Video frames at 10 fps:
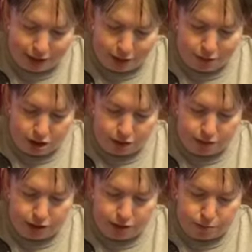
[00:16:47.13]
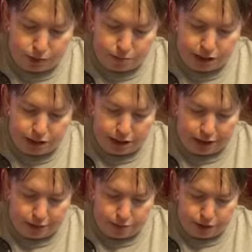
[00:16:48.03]
someone other than your mum in to
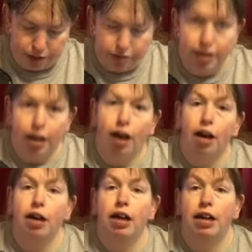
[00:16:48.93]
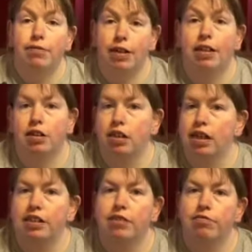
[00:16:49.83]
help you? Like I
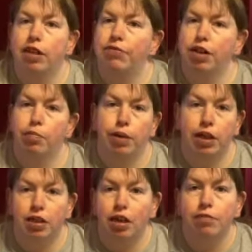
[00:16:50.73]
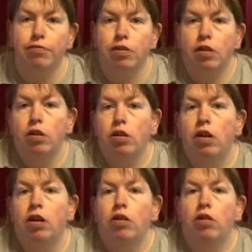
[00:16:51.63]
said, if we ever get big enough
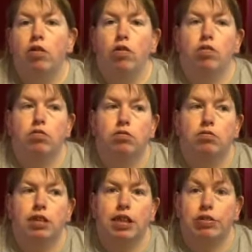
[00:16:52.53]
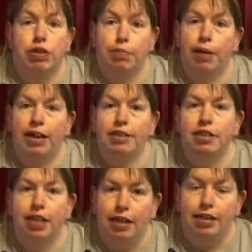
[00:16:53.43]
or need to expand,
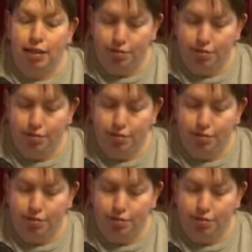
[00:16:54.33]
yes.